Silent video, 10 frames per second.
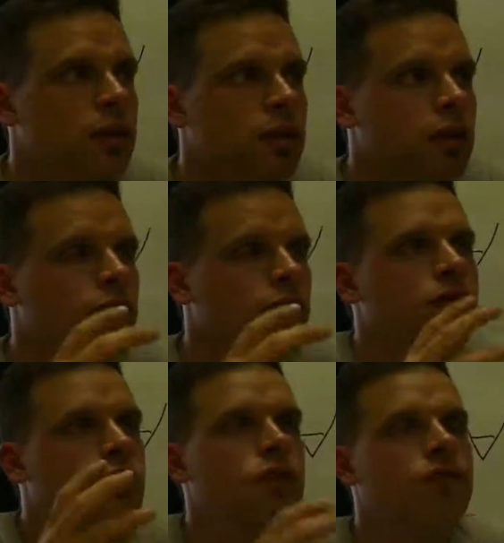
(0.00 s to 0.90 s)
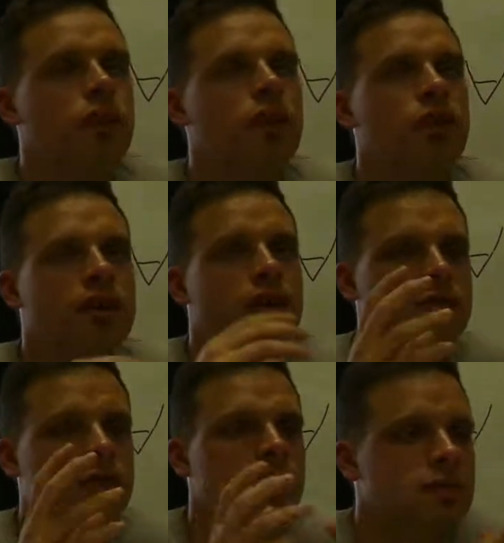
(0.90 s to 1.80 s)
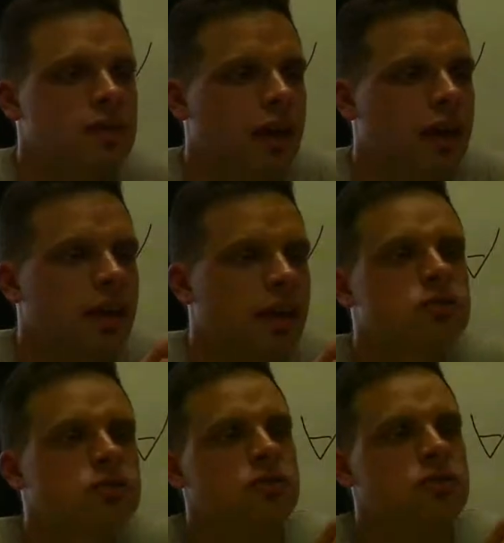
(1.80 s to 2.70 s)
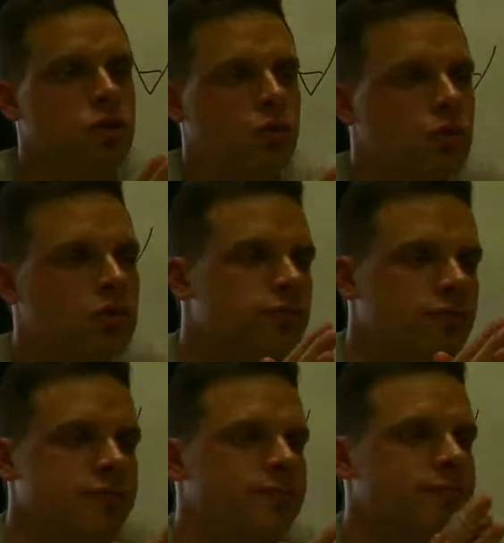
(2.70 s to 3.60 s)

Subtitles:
if you sort of follow the inheritance school of